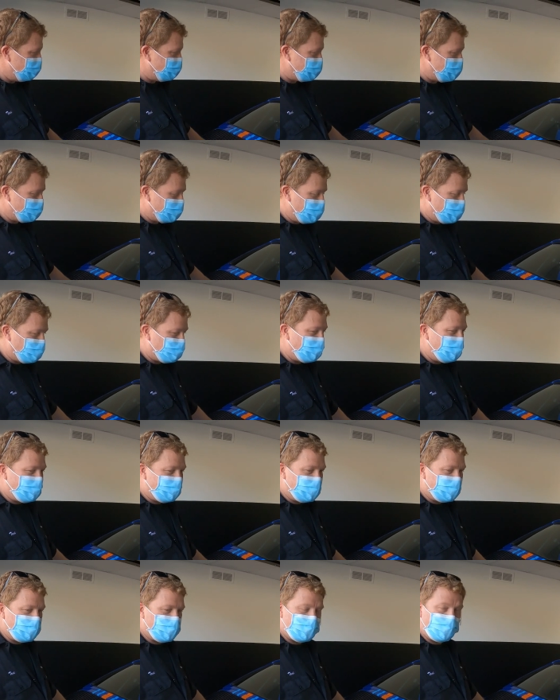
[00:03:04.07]
This has a
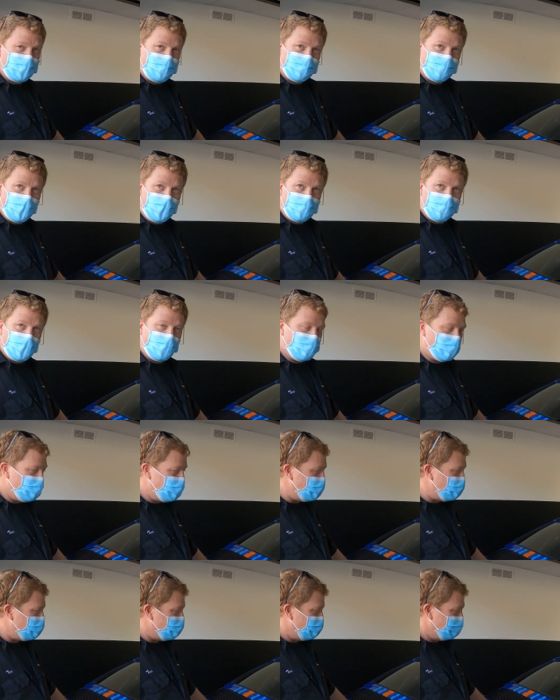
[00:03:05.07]
3.6 twin plug
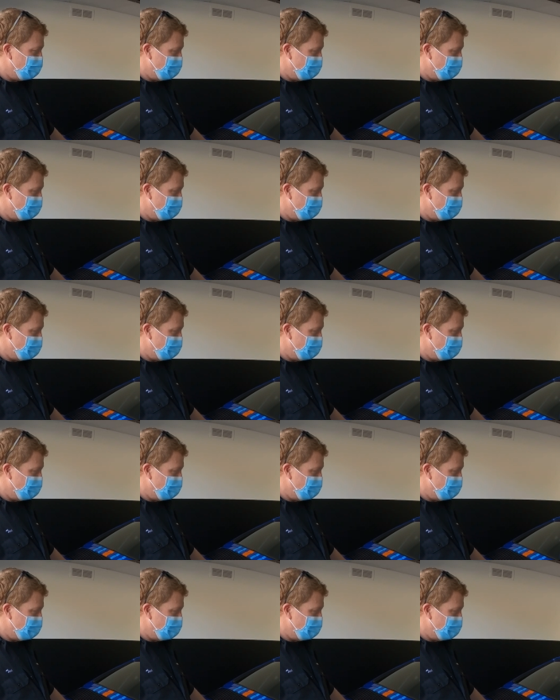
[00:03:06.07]
motor in it.